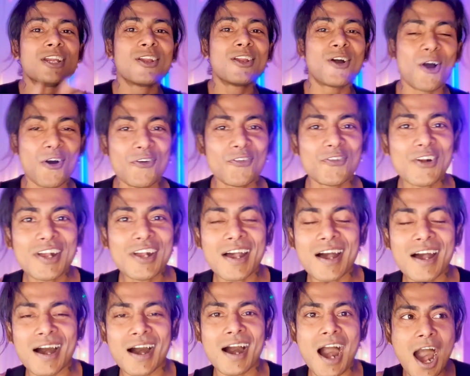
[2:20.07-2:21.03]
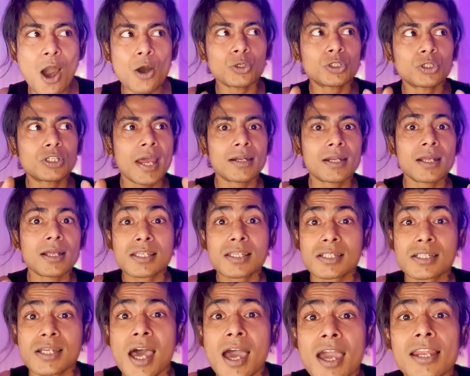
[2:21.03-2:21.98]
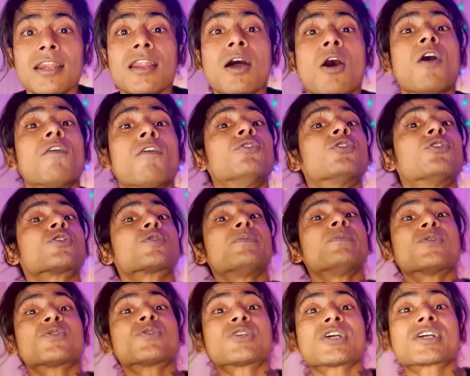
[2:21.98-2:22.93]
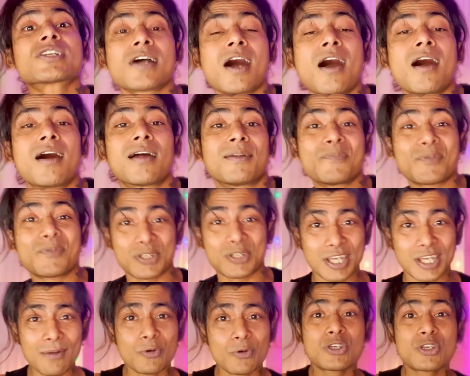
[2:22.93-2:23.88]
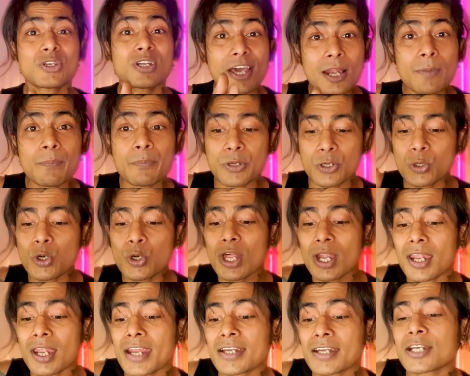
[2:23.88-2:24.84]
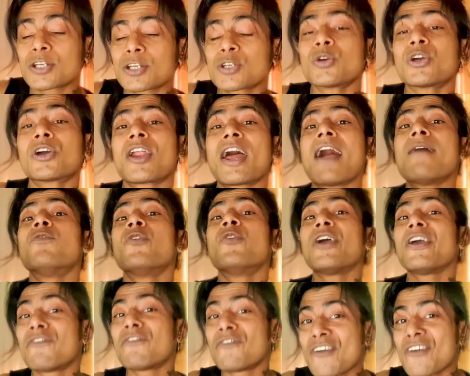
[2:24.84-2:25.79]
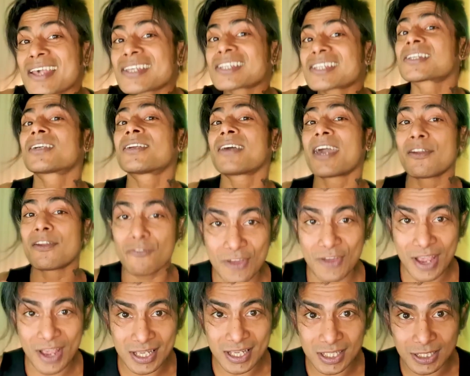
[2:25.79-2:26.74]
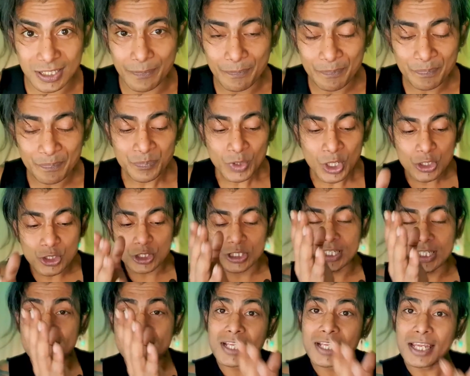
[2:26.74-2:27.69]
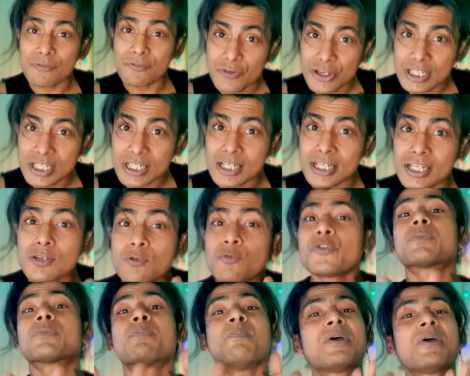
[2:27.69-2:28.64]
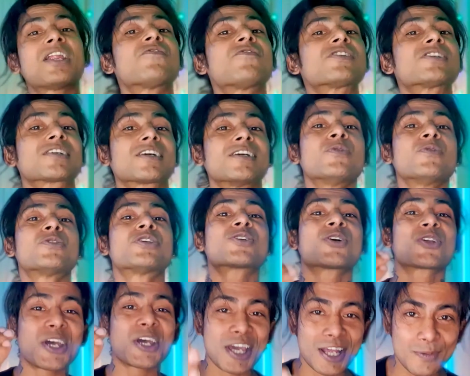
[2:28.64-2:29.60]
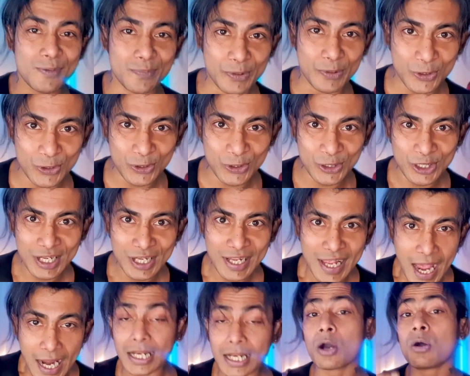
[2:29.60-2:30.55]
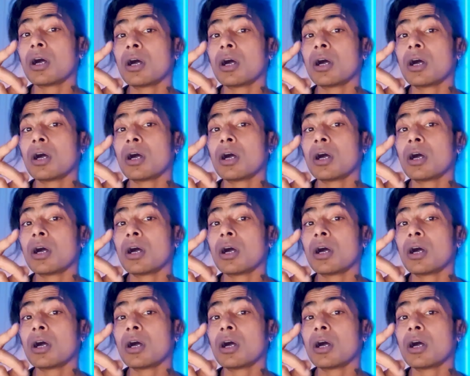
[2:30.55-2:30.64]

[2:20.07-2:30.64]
of how that style of those musics are, yeah, which will help you later to grab way faster and faster. So this is like physical with metaphysical, which is going to help you. Now,